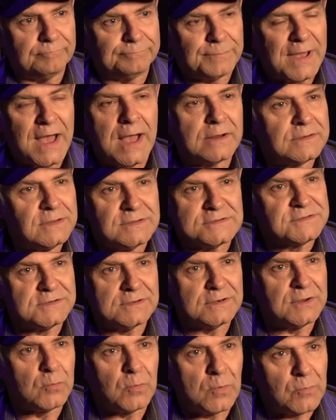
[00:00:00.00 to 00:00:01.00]
parties,
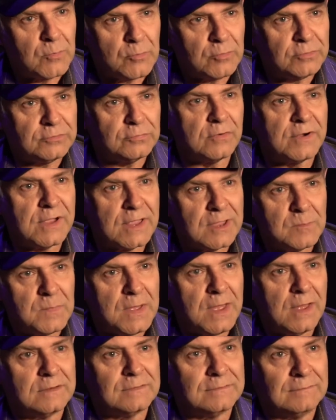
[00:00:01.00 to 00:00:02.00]
when we were talking
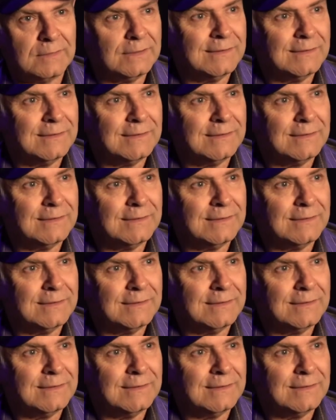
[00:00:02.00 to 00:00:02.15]
about